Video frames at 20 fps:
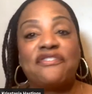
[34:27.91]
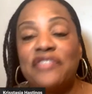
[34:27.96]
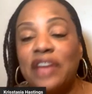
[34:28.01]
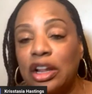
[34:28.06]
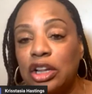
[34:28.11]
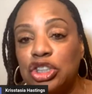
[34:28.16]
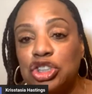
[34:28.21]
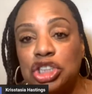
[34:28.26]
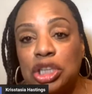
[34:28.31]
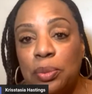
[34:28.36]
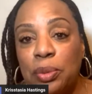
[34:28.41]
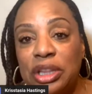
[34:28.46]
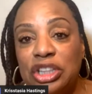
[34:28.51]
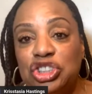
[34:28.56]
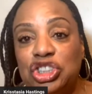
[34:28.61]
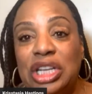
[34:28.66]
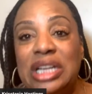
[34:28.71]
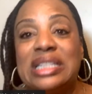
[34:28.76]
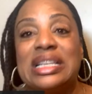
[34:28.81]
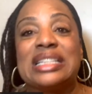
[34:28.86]
fellowship with
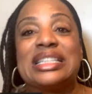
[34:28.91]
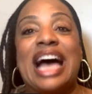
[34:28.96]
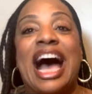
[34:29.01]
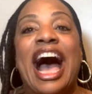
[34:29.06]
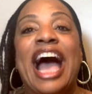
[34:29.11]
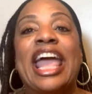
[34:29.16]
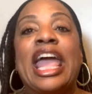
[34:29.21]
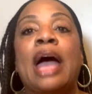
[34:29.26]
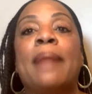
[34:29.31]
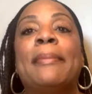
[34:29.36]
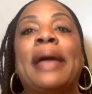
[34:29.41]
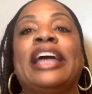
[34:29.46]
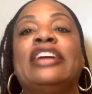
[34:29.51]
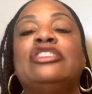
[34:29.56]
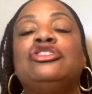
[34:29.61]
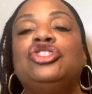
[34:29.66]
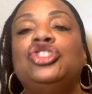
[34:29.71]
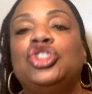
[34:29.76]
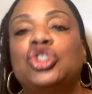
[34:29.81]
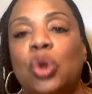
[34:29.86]
Jesus. I am
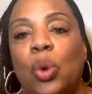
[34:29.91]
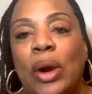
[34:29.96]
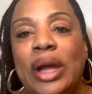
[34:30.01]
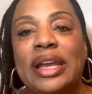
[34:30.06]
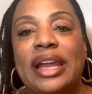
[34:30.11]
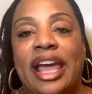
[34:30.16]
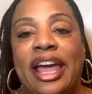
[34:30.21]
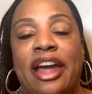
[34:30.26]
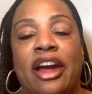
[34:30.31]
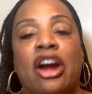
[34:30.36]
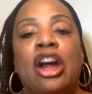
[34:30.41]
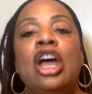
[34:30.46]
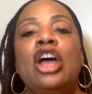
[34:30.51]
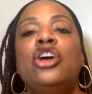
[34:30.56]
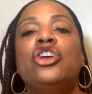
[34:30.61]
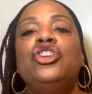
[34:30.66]
a joint heir.